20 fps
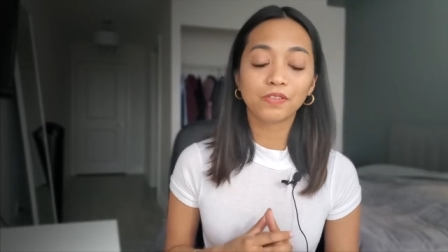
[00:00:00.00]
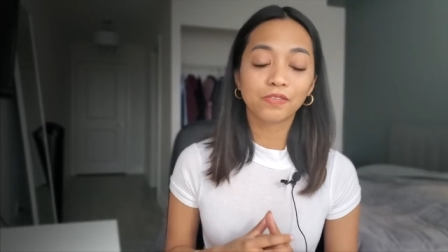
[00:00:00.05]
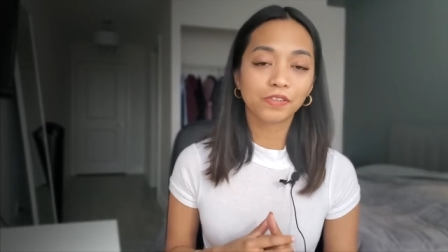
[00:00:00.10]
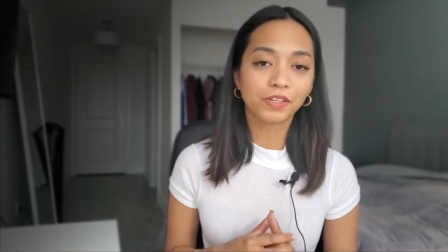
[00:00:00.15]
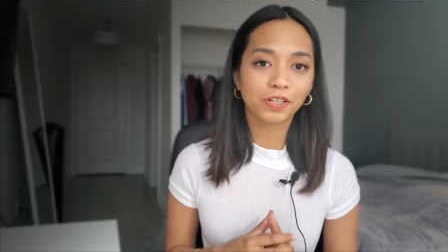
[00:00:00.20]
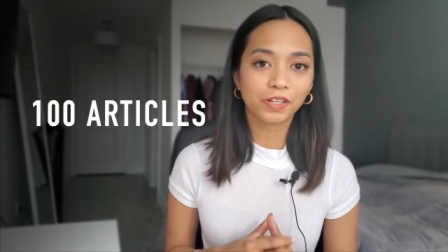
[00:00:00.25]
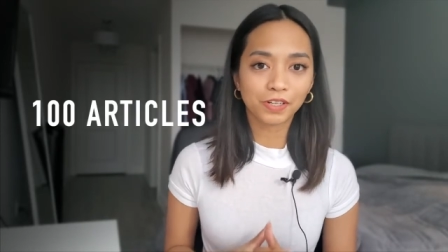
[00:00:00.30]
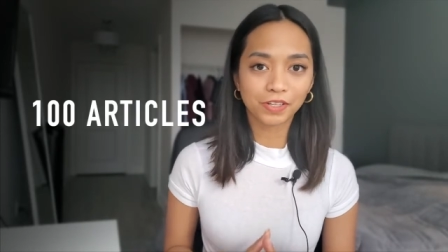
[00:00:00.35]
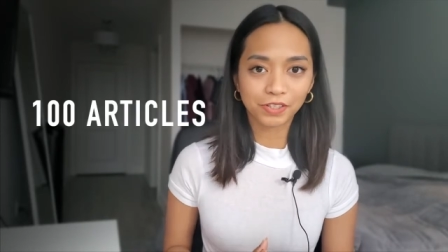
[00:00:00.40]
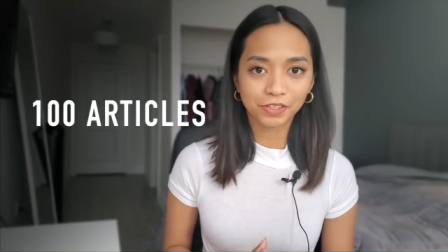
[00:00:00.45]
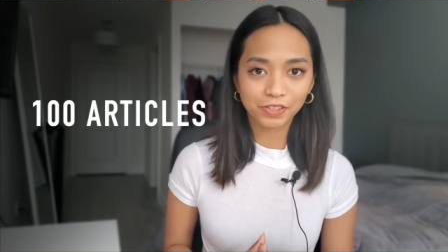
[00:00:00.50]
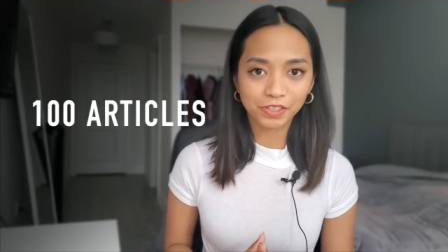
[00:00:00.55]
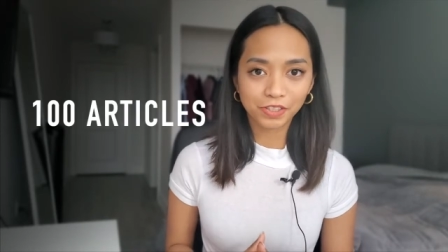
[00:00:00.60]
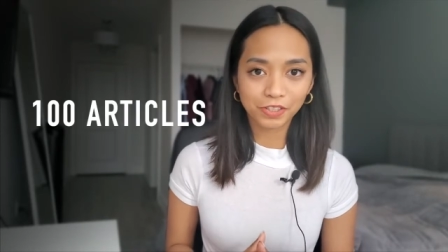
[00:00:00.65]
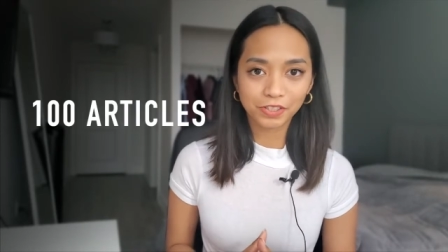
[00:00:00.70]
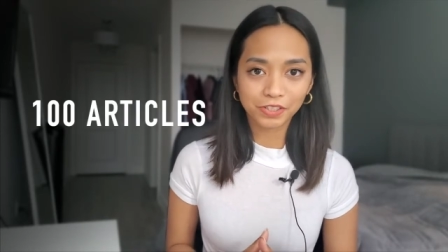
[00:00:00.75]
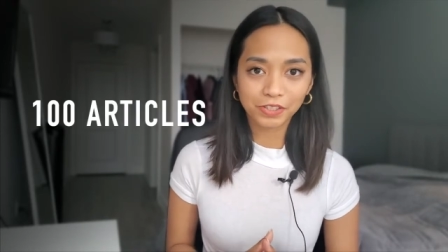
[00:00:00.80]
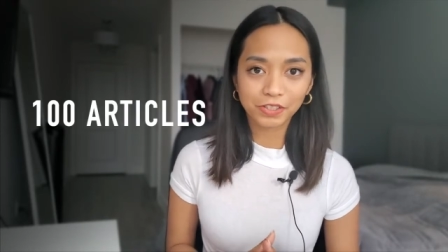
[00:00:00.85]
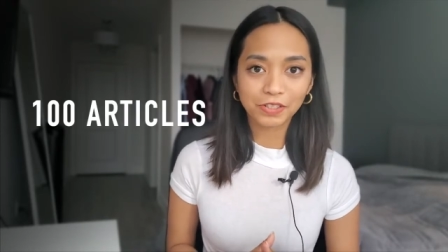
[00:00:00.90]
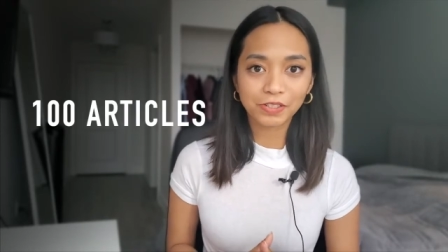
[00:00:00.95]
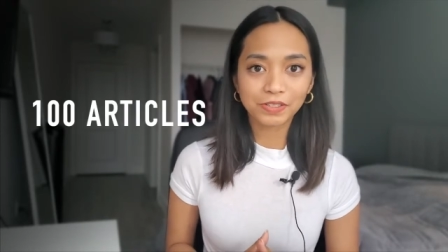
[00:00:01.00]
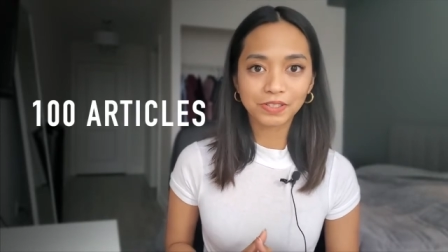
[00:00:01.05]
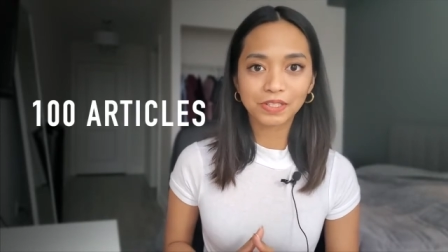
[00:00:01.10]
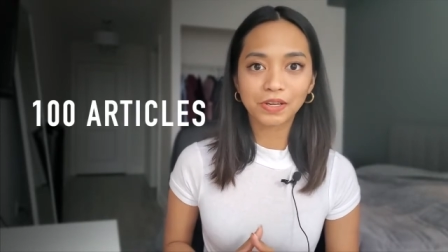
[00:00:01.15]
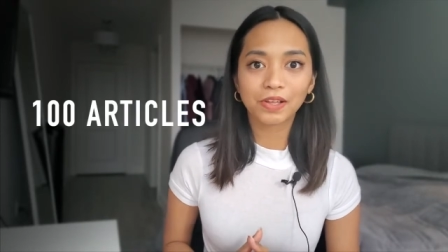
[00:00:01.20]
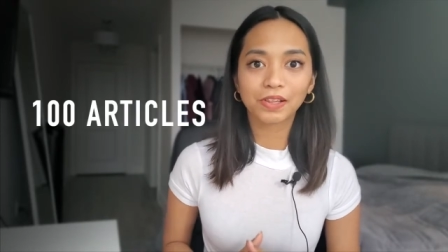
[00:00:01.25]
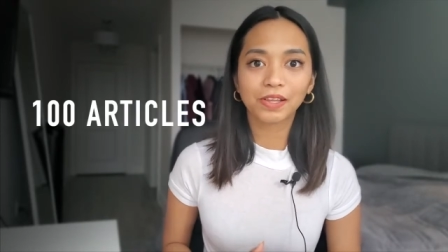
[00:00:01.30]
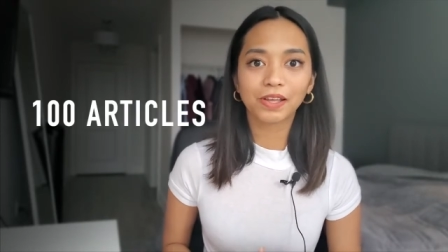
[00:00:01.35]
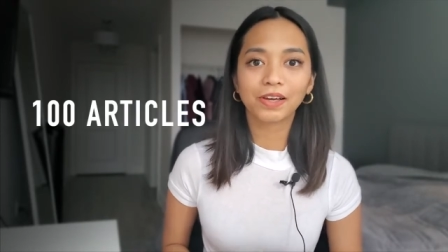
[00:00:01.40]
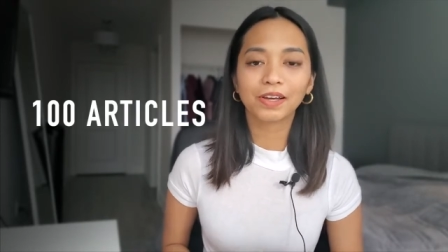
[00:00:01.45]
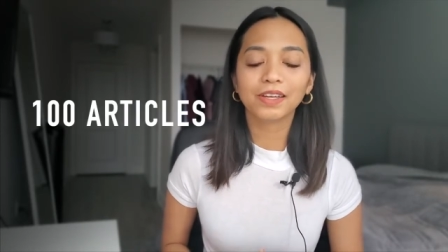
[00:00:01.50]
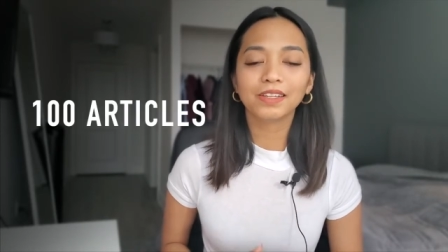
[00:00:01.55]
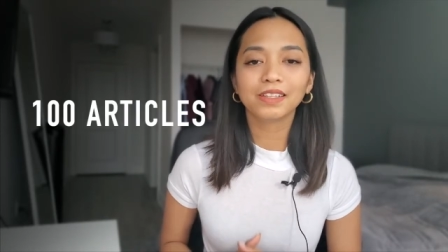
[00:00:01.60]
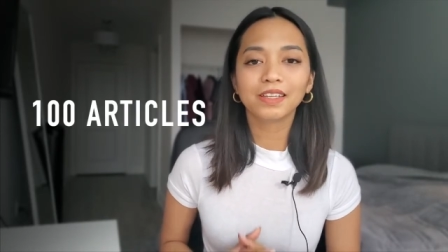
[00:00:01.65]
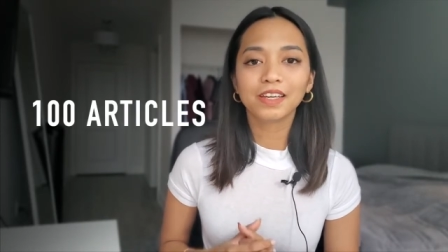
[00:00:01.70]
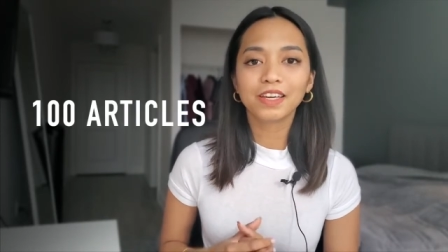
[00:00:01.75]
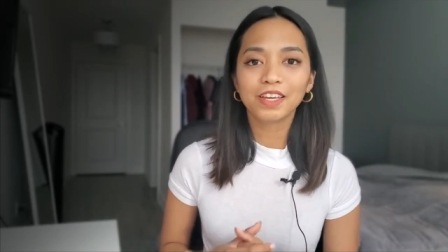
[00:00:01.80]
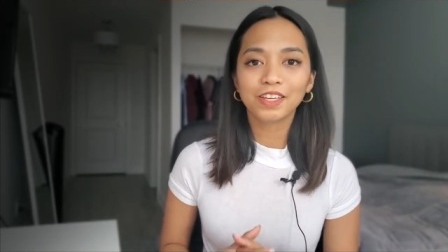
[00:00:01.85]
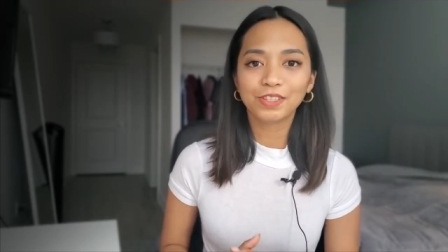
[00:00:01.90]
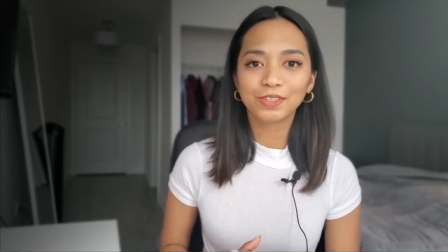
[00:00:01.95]
over one hundred articles
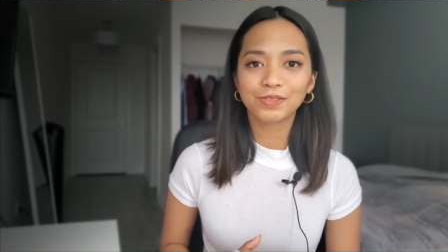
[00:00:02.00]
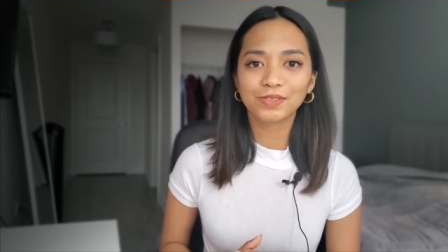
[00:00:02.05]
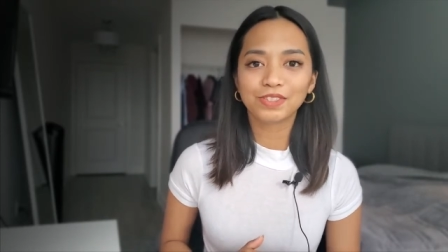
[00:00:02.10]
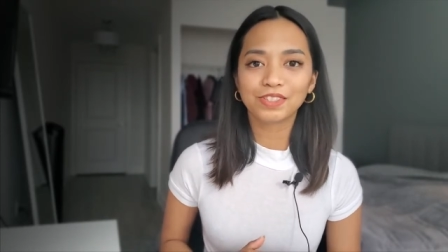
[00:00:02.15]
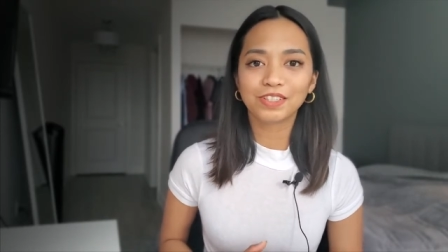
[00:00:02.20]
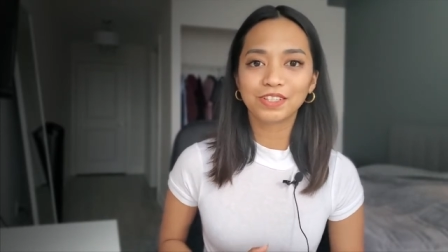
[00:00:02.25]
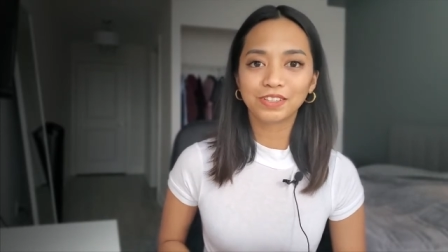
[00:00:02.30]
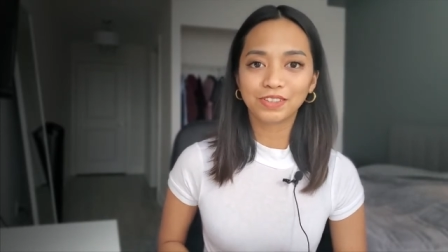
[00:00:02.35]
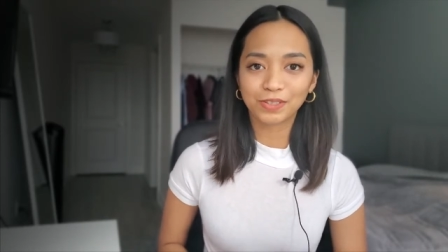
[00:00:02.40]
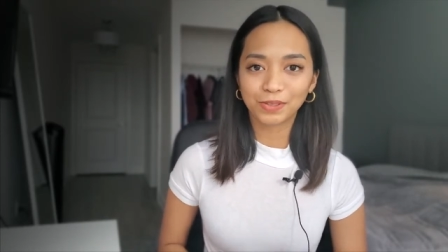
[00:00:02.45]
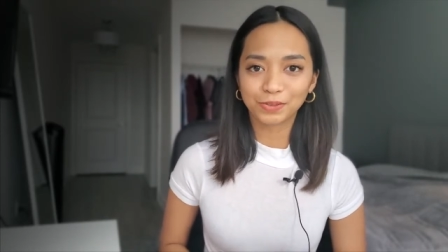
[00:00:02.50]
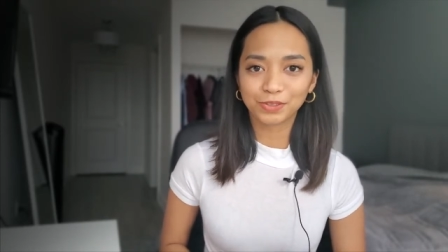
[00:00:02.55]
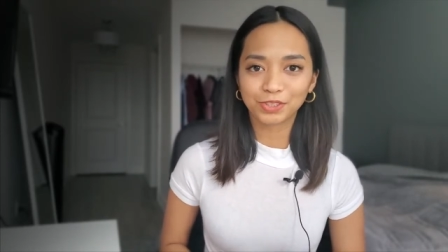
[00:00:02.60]
online using